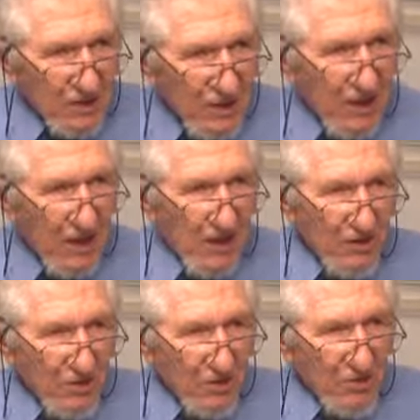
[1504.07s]
and
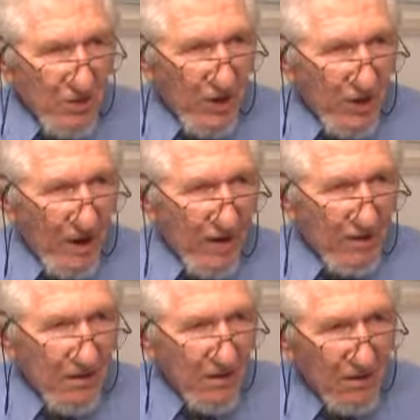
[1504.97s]
psychology, to work
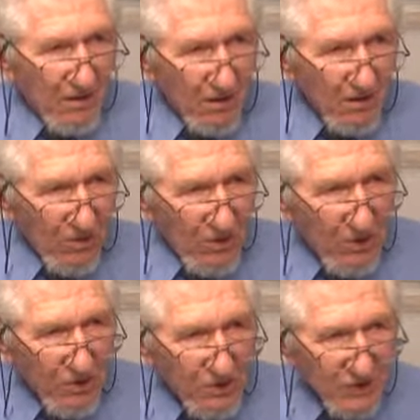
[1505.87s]
out all
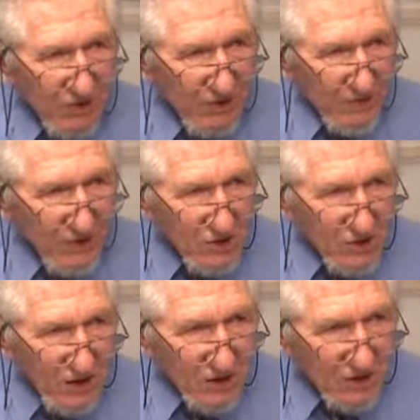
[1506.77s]
those significant
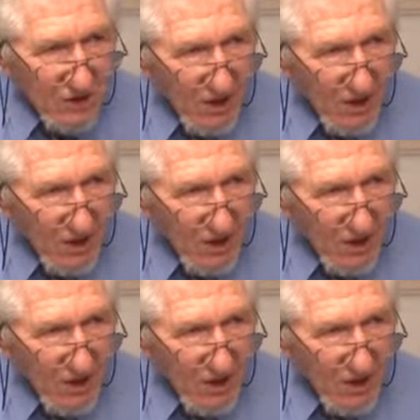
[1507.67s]
changes.